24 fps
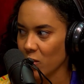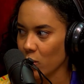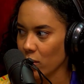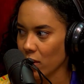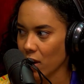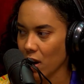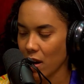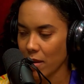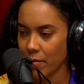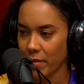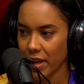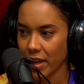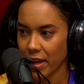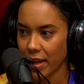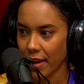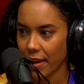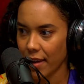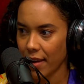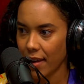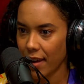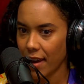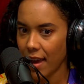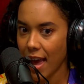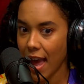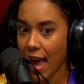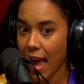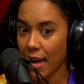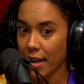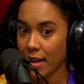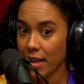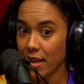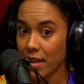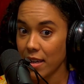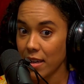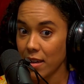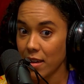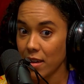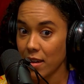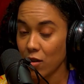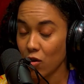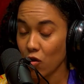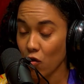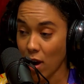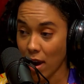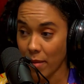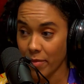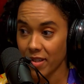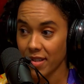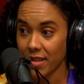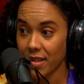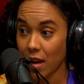were coming, and he grabbed his